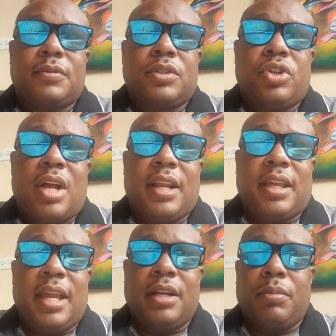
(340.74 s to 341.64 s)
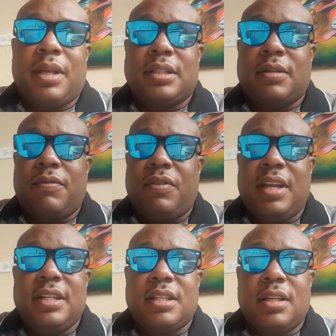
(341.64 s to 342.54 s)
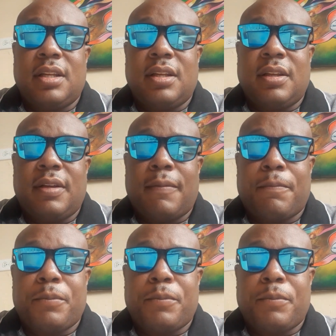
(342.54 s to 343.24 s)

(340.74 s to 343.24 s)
United Kingdom gets the visa.